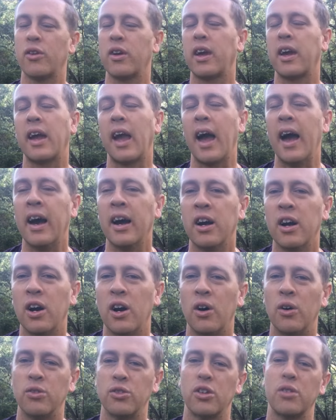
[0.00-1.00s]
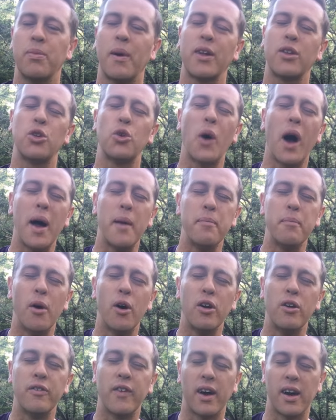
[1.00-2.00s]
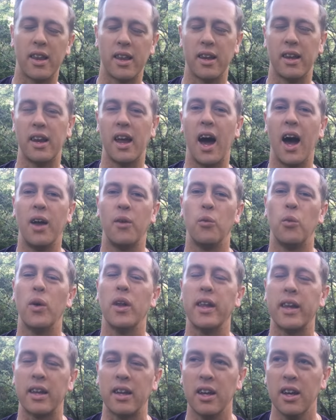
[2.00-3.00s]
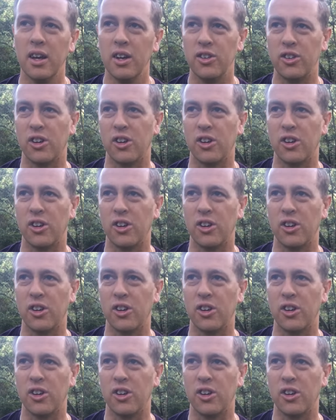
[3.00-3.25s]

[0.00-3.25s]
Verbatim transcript: drinking alcohol, just makes you unmotivated and unwilling